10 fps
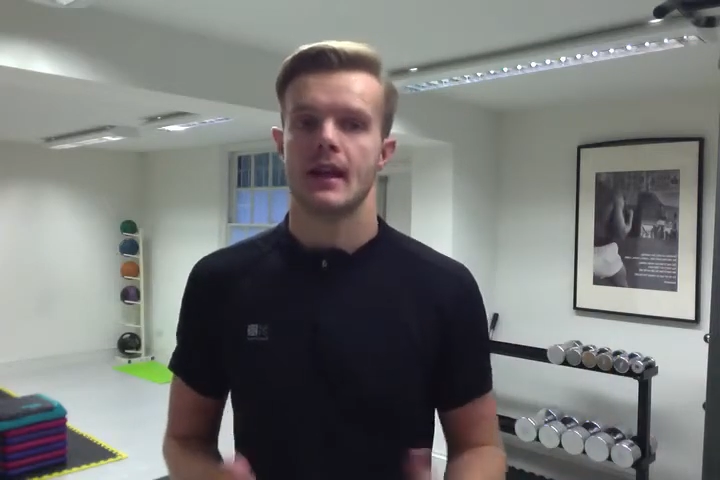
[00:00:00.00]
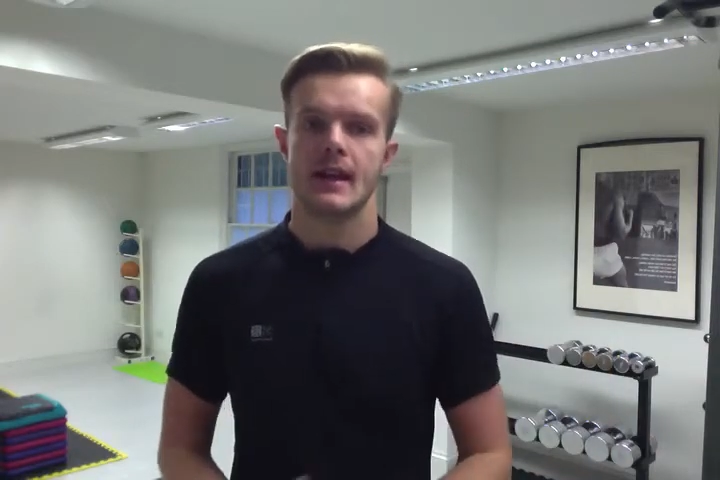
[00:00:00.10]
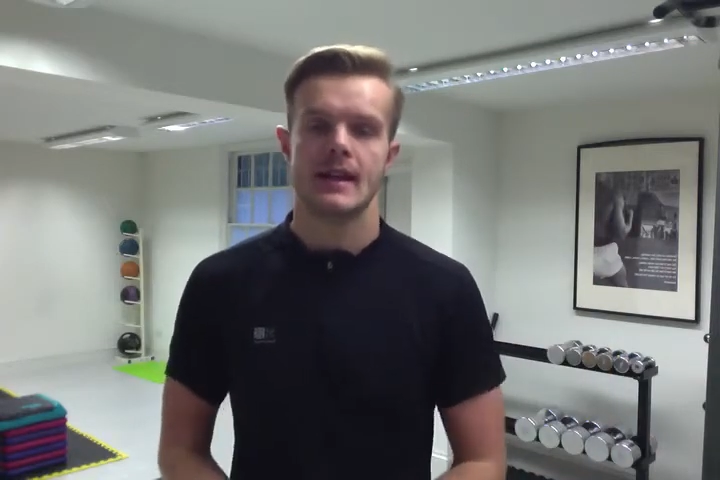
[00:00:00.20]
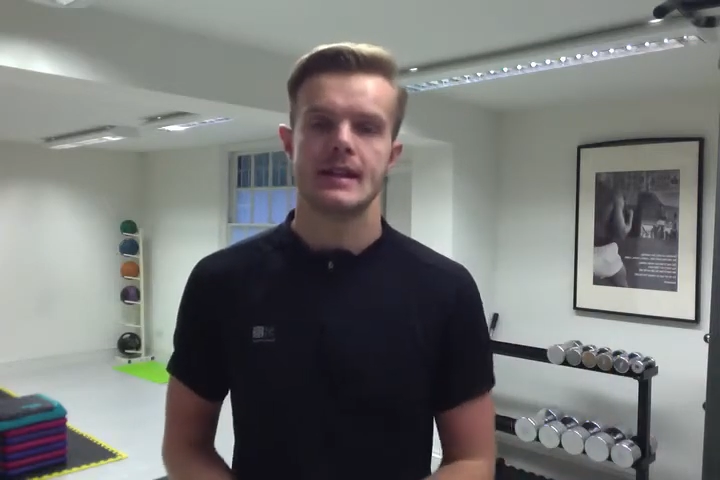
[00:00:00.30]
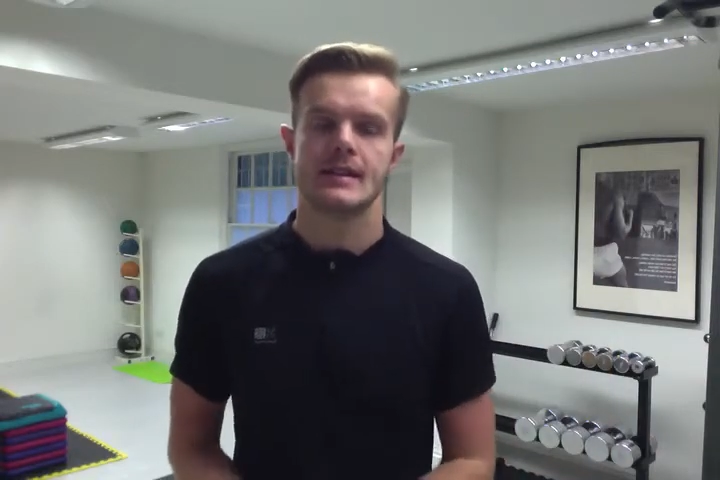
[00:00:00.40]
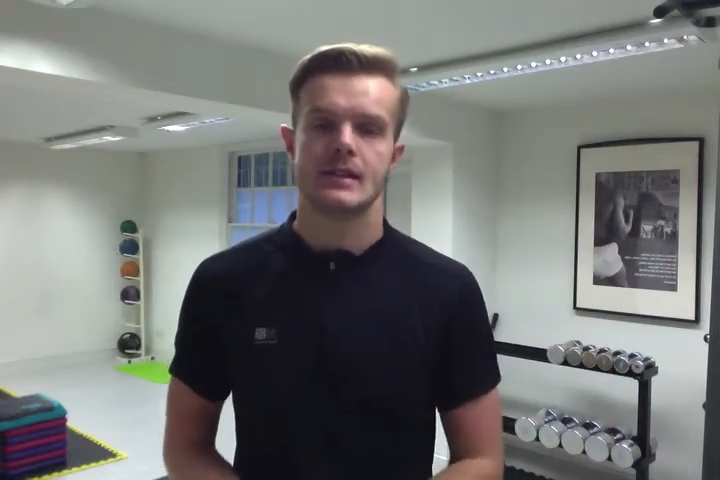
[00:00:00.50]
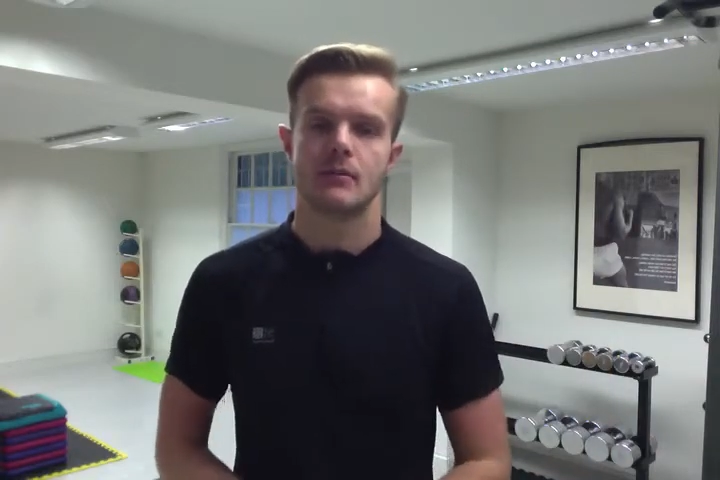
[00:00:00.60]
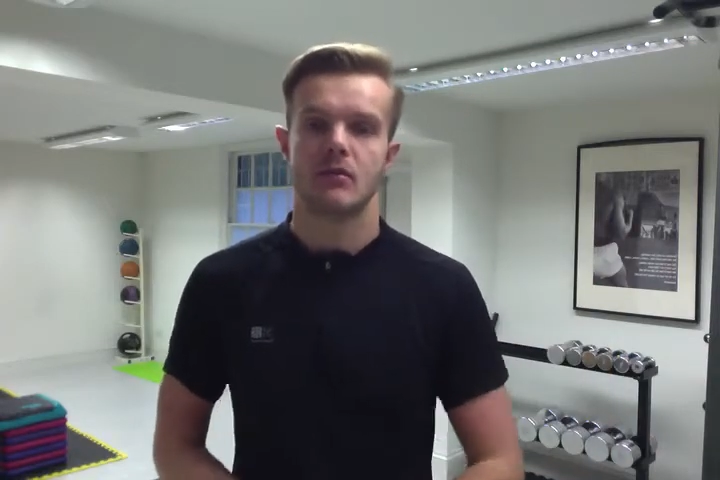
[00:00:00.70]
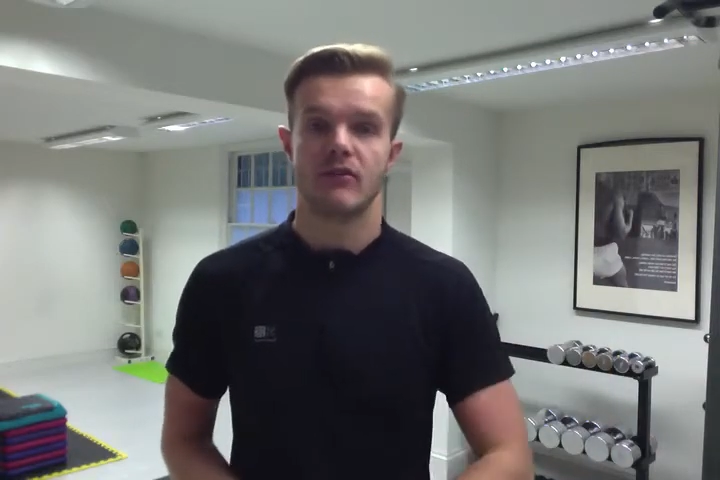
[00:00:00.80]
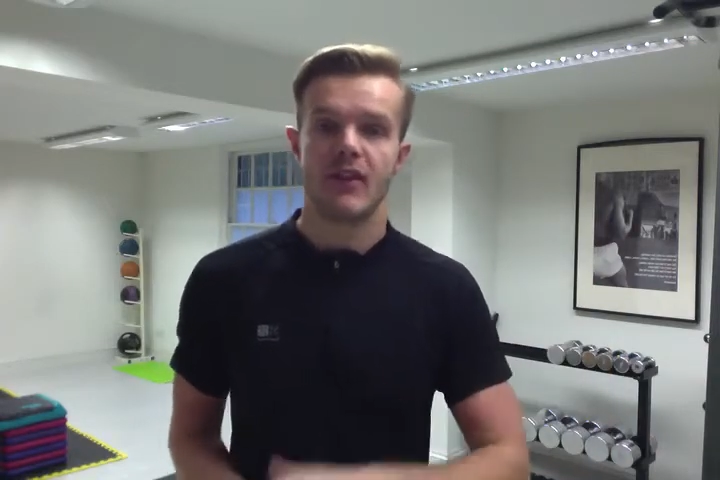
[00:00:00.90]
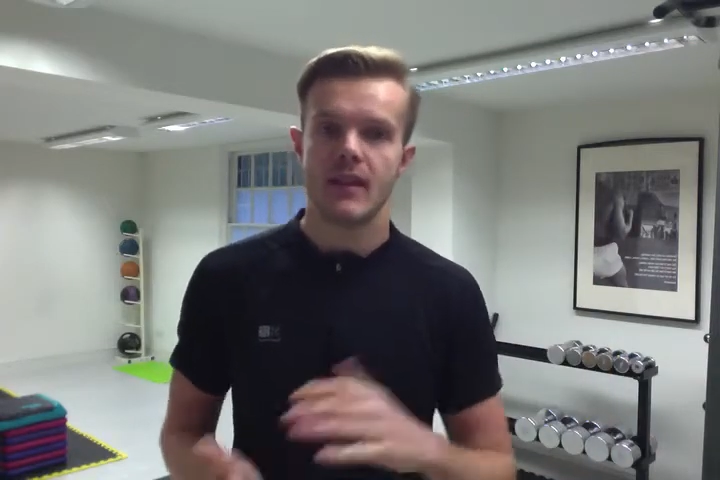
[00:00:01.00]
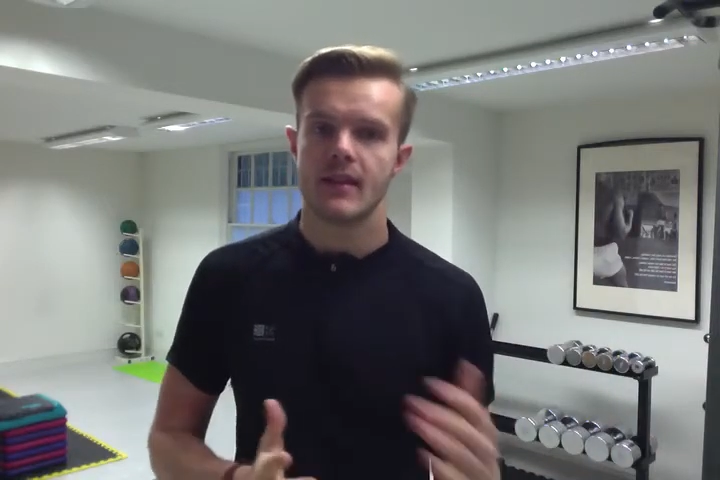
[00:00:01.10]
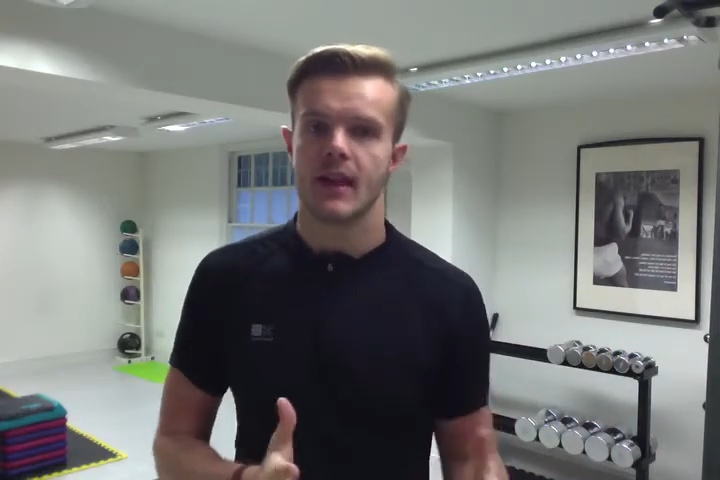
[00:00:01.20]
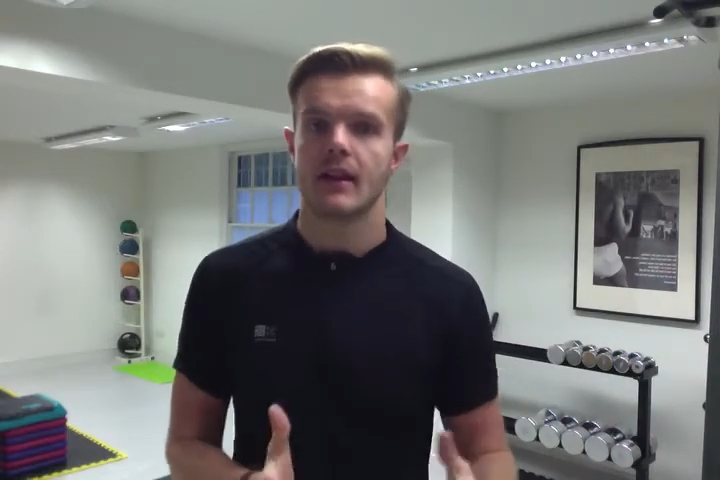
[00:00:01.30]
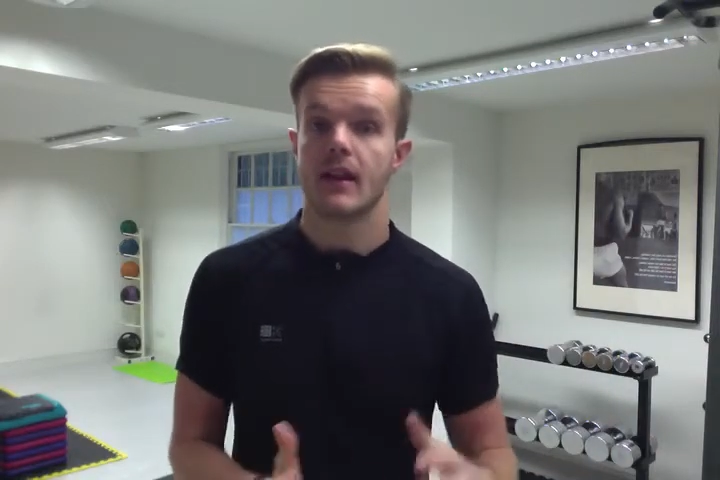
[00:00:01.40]
is to prevent
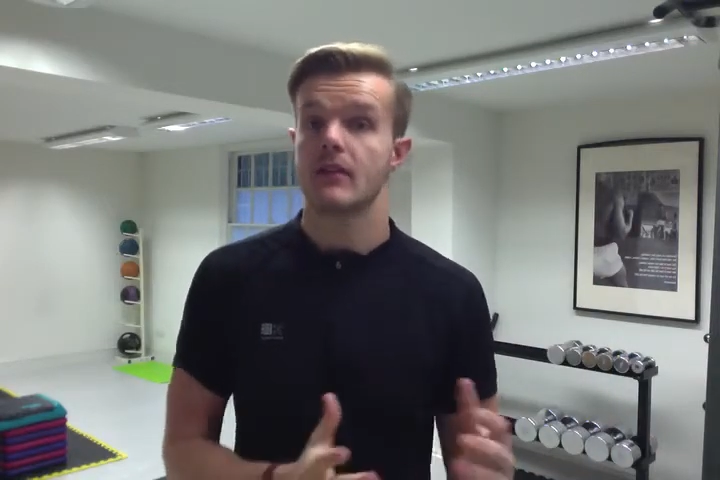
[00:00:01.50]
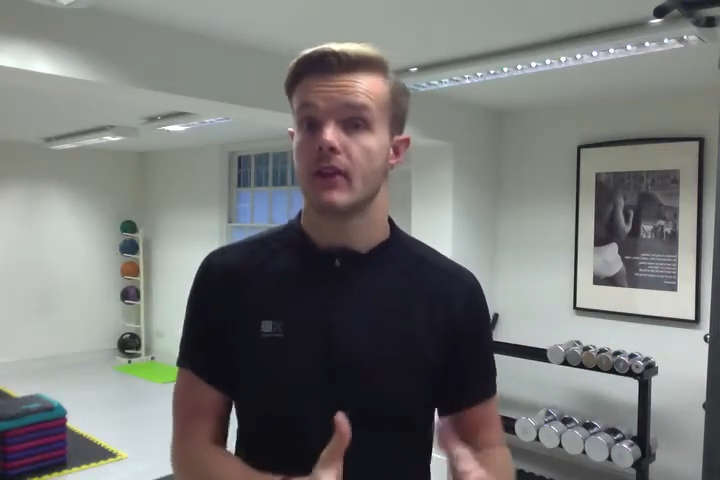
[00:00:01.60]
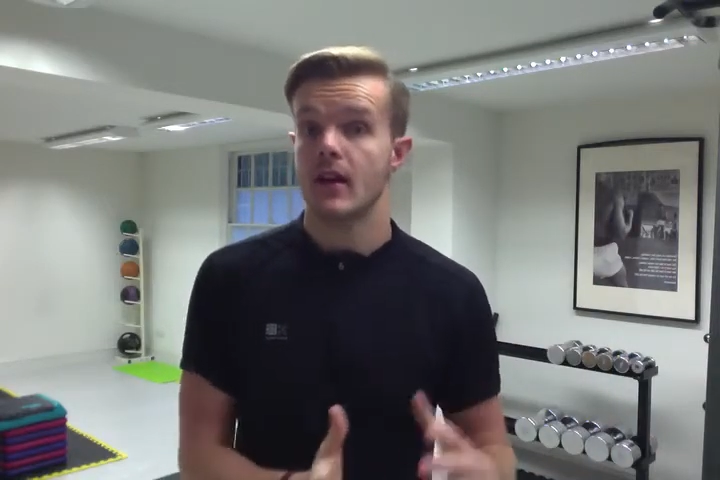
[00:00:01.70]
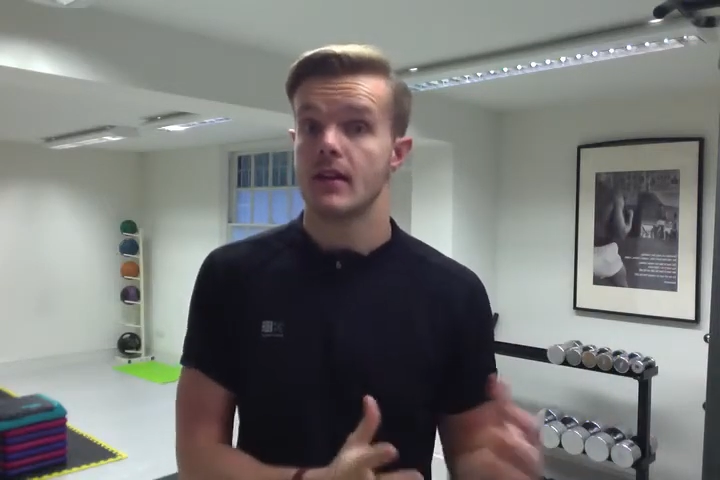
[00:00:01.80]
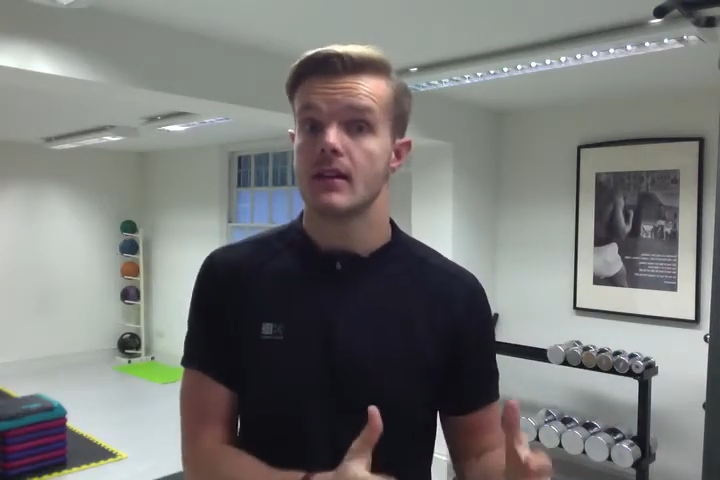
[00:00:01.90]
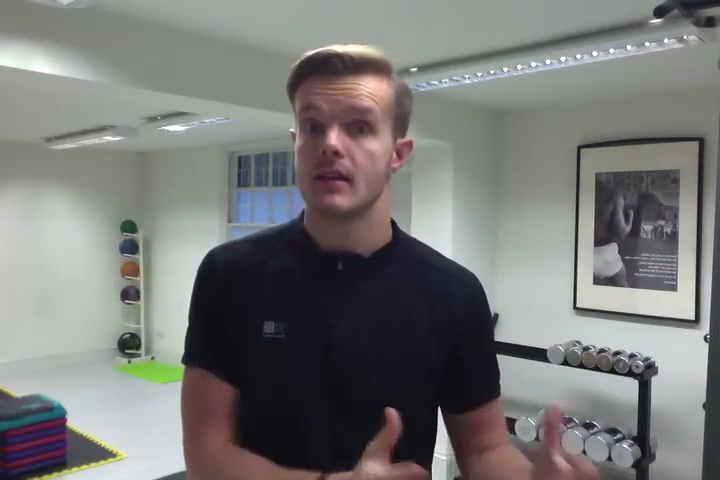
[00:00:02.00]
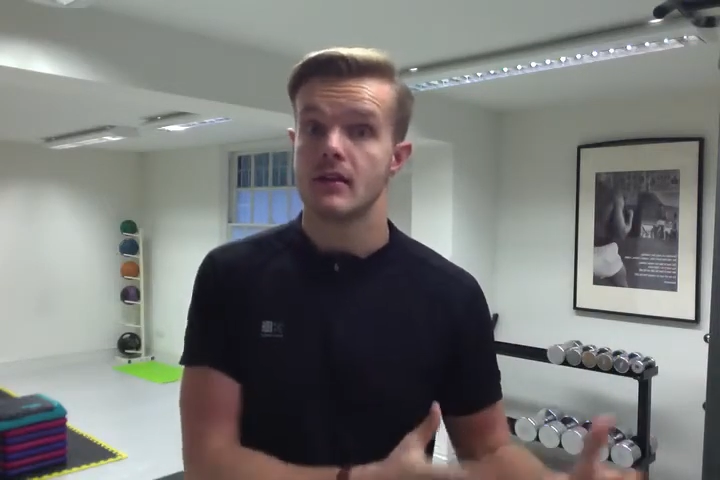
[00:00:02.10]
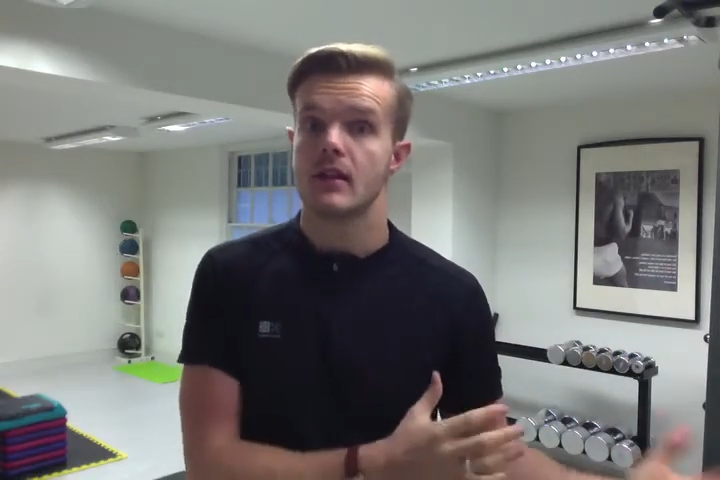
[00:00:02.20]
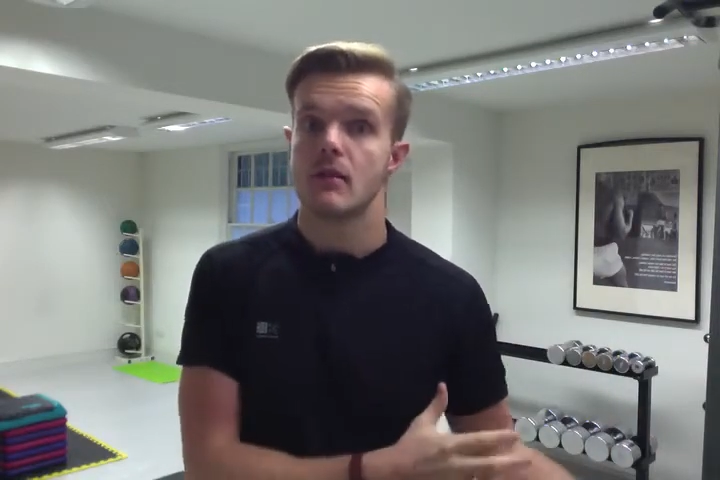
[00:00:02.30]
that kind of the